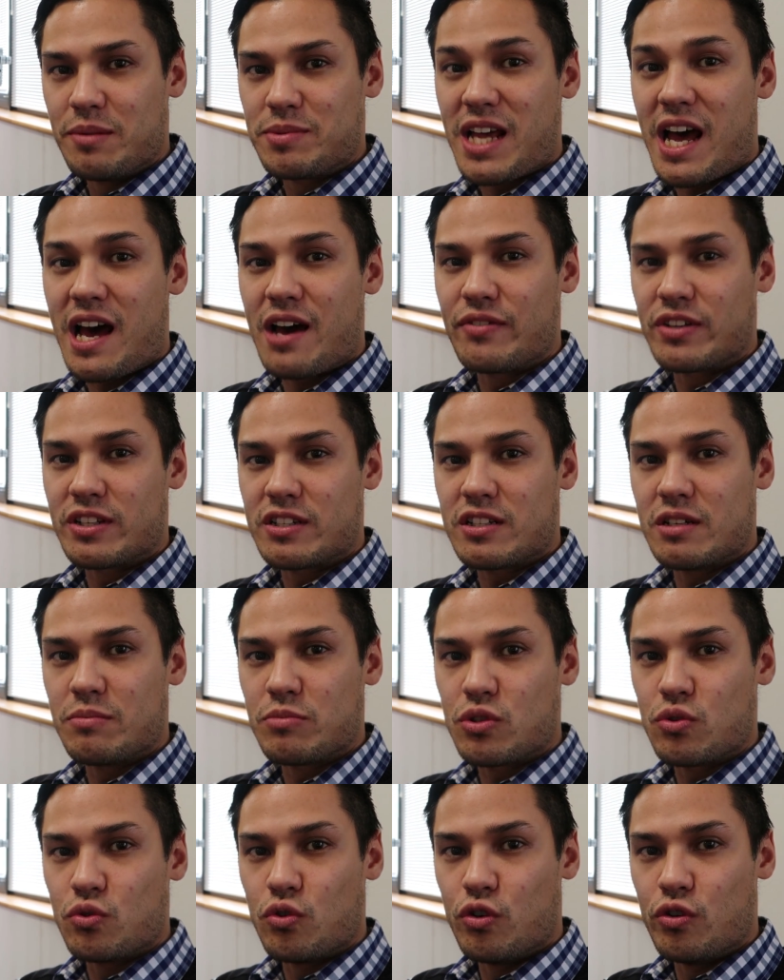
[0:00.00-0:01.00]
to having
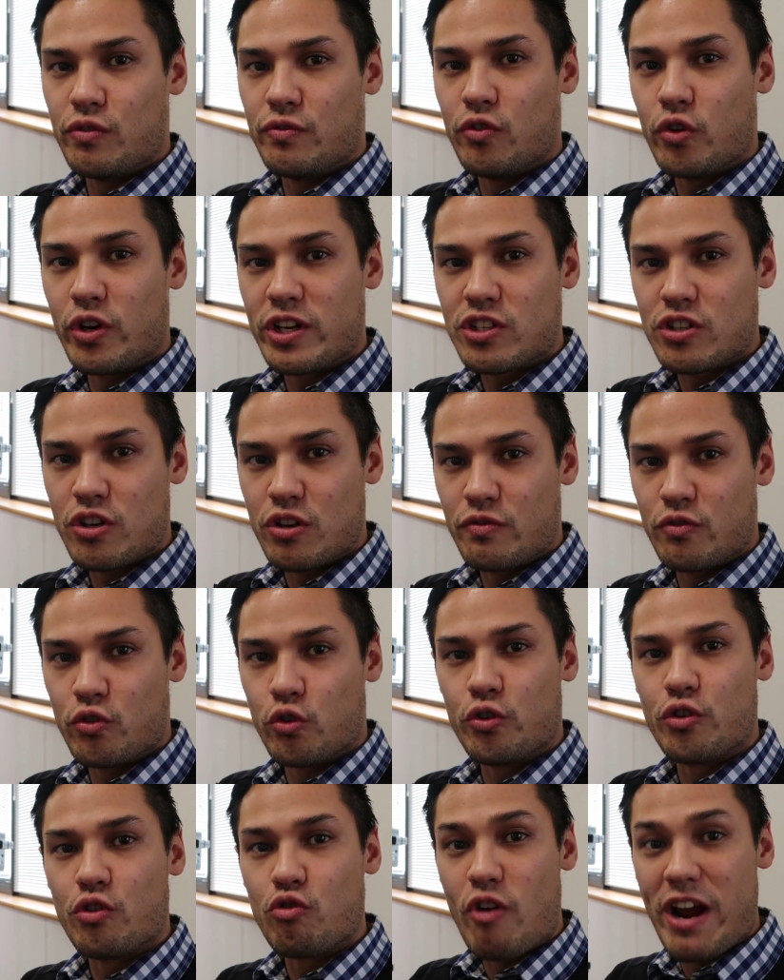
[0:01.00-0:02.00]
some sort of voiceover
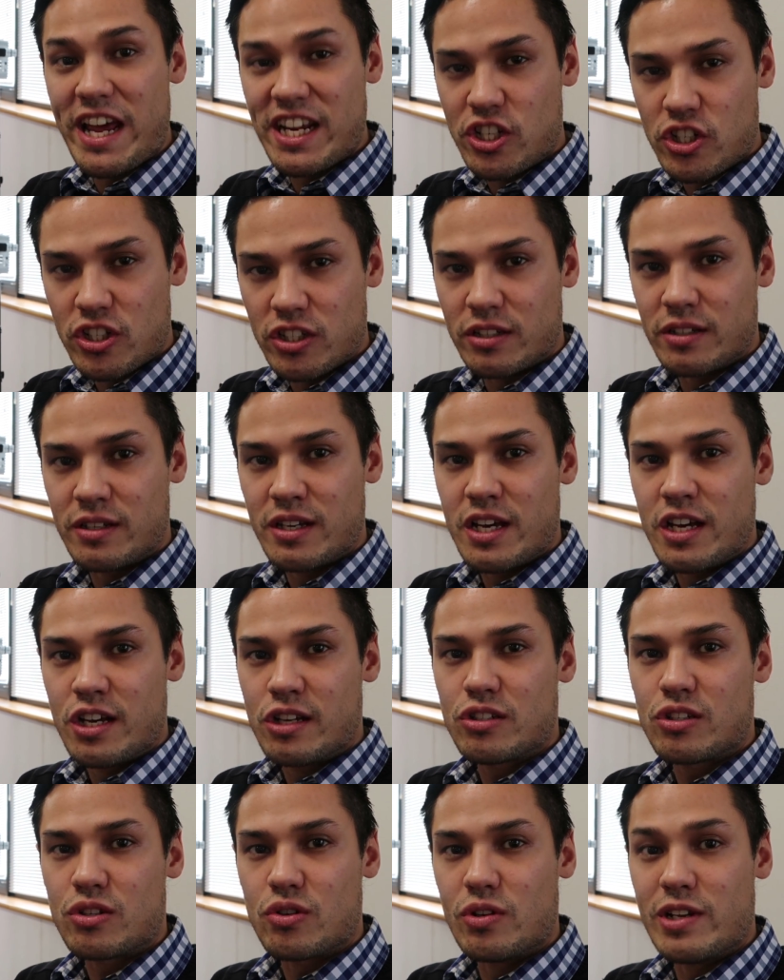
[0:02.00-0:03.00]
or narration
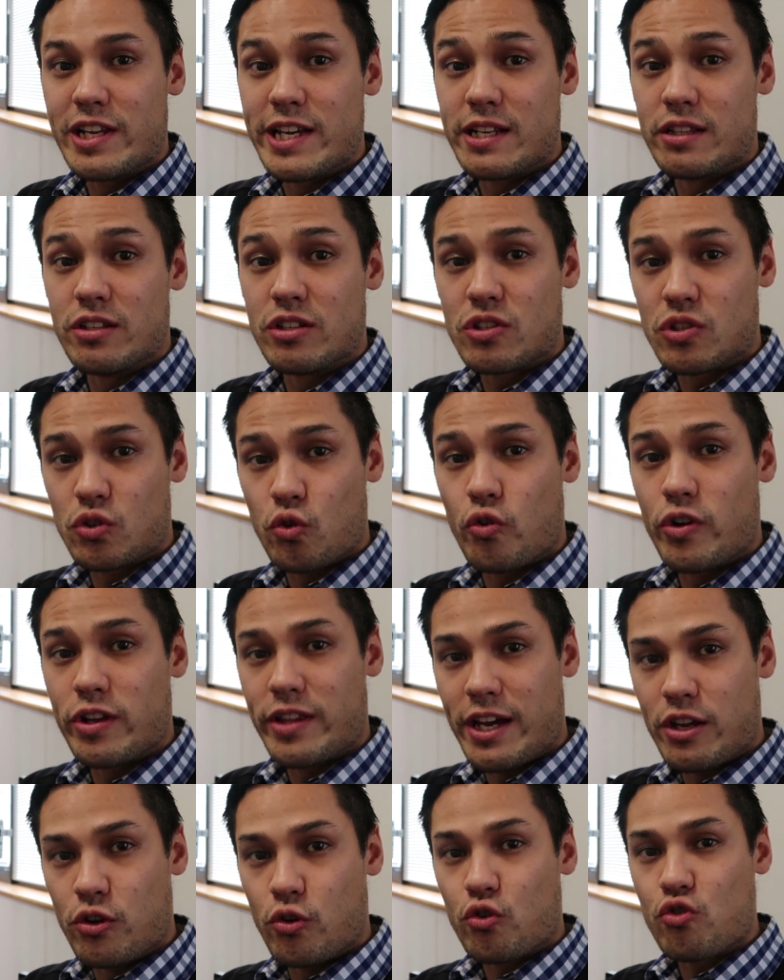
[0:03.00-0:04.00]
to lead the story
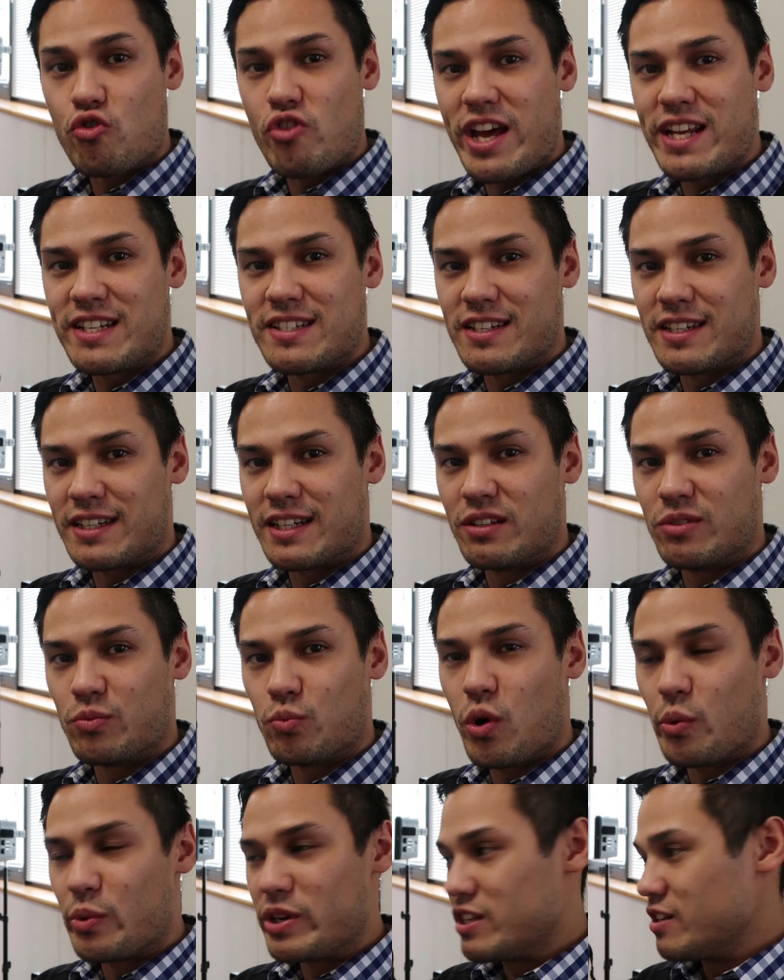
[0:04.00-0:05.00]
that you're creating.
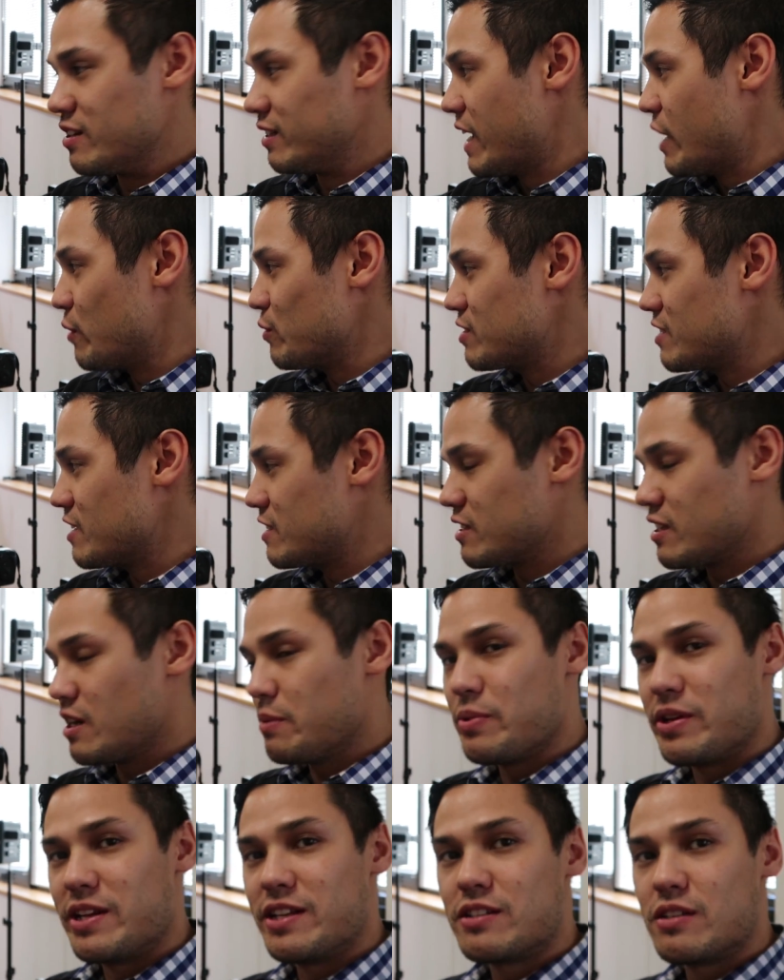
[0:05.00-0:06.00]
And what we're doing now is setting
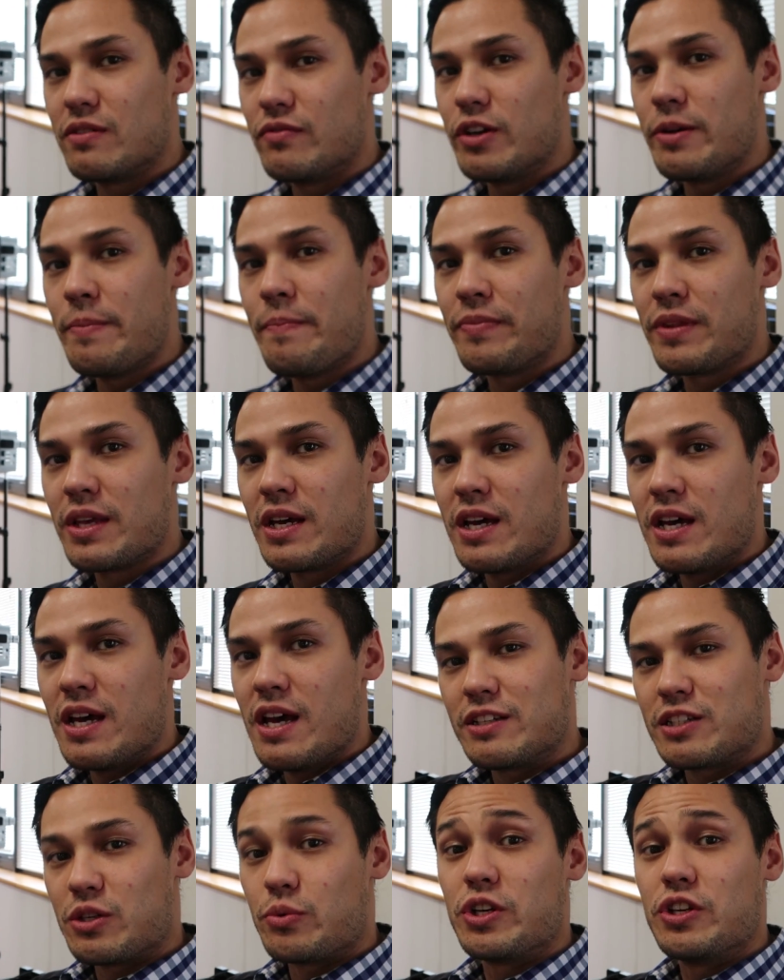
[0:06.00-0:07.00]
up an interview.
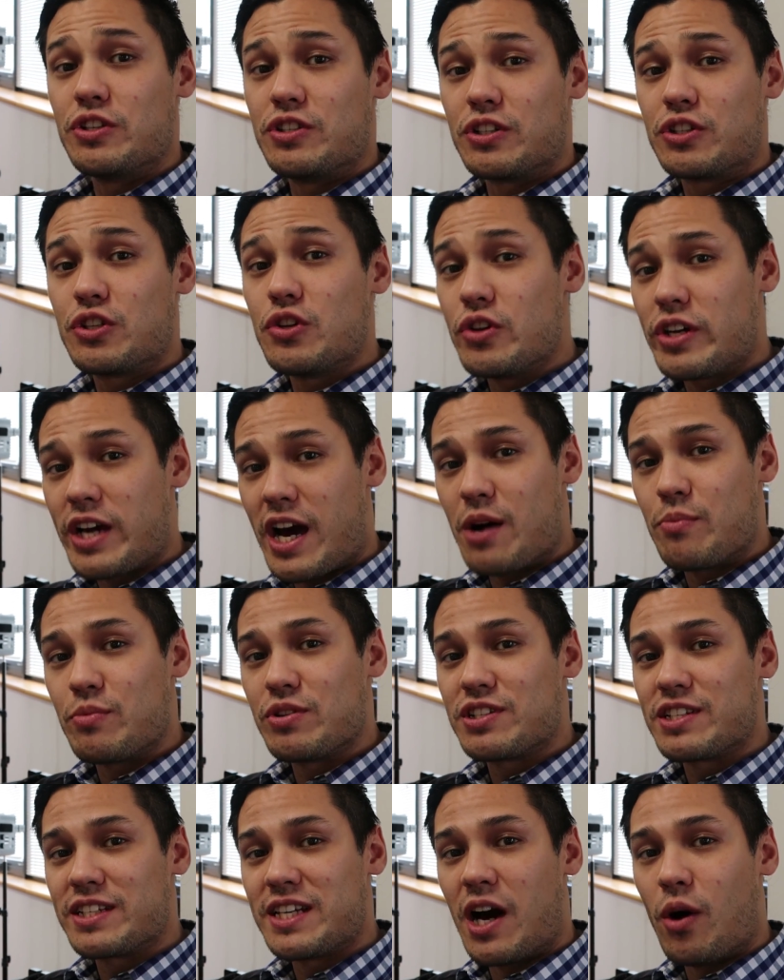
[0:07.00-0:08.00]
So we're using two
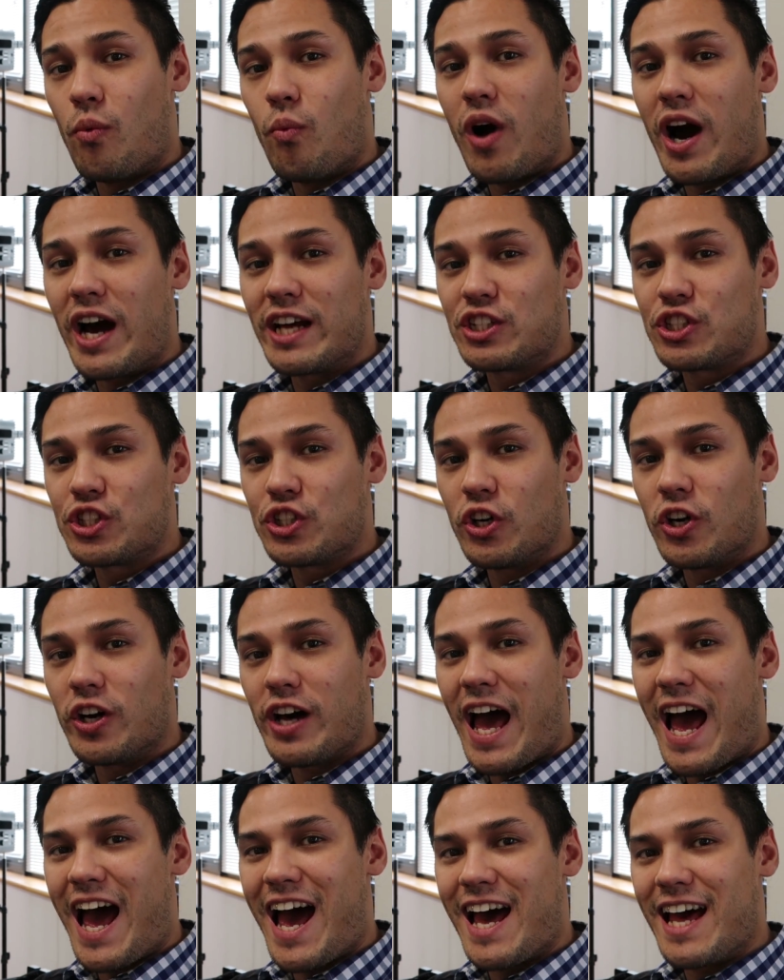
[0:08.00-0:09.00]
cameras to get a wide
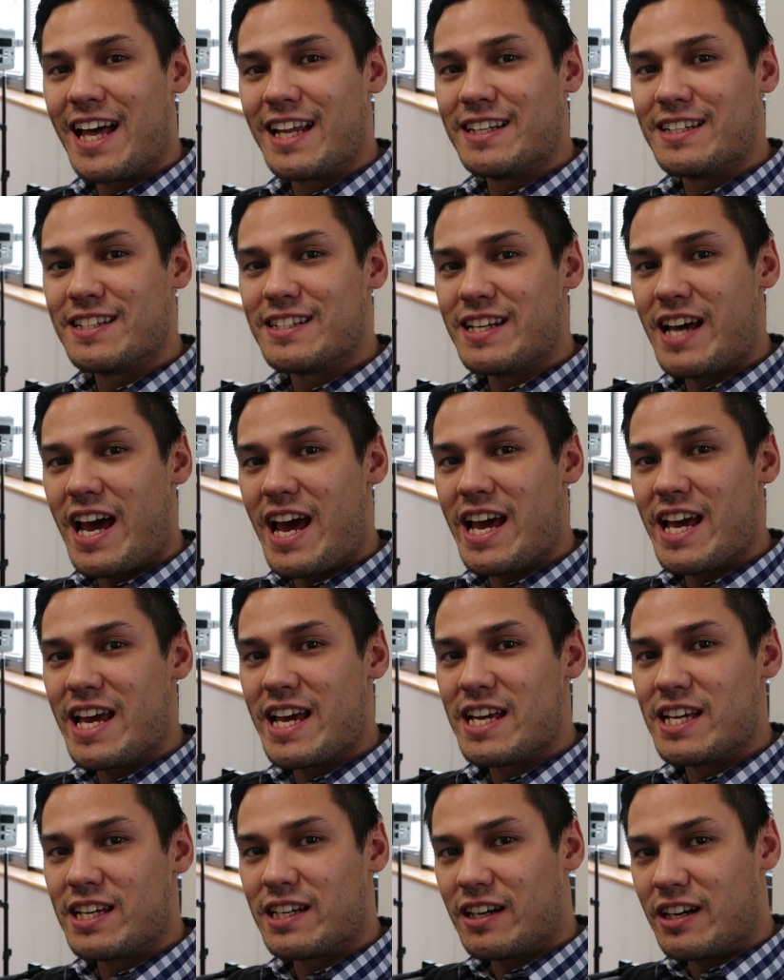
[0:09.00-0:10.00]
shot and
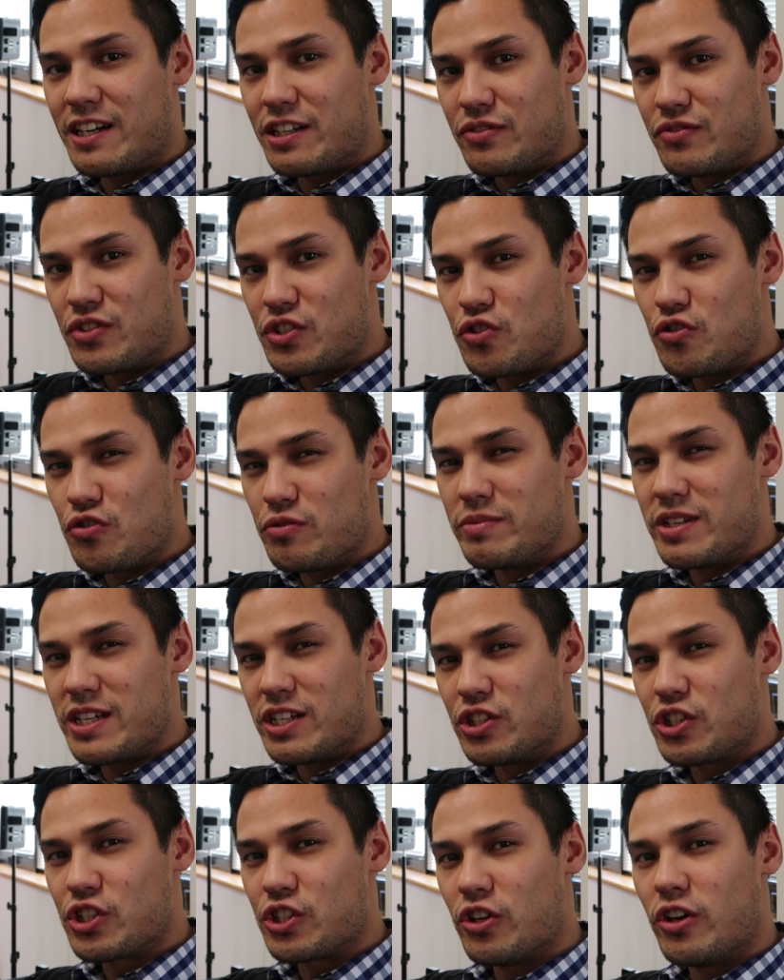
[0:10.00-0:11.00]
a kind of zoomed
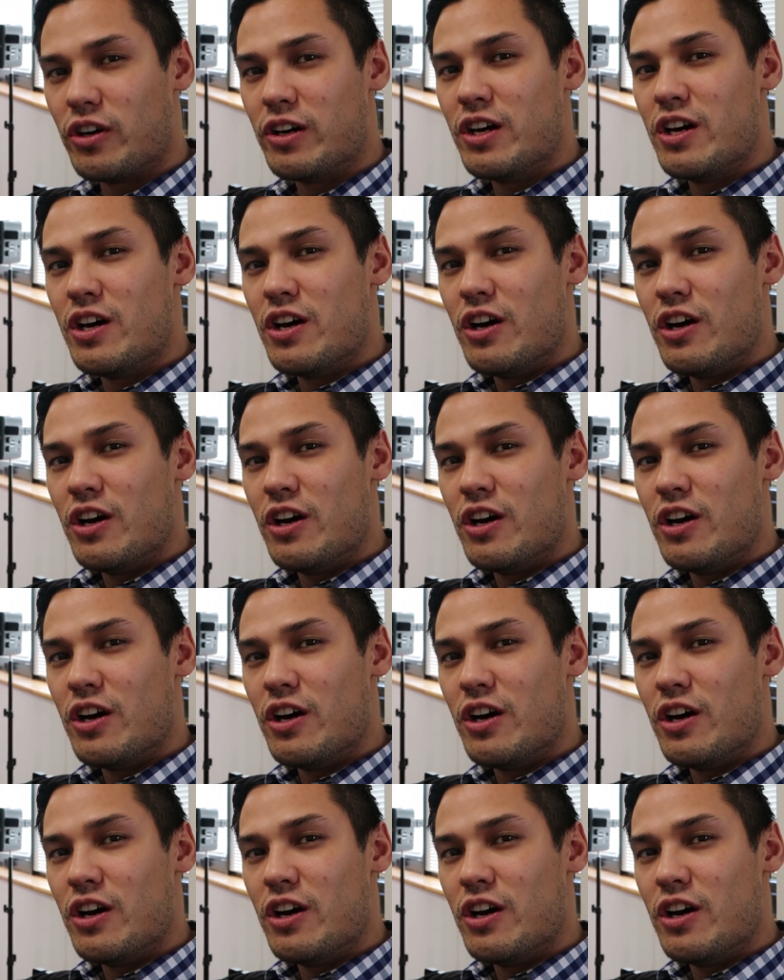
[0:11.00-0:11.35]
in shot